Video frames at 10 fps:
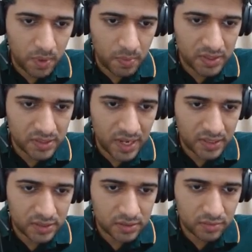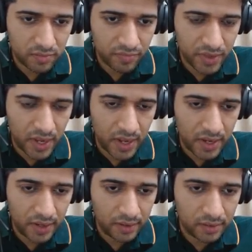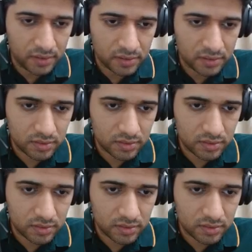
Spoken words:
public slash, and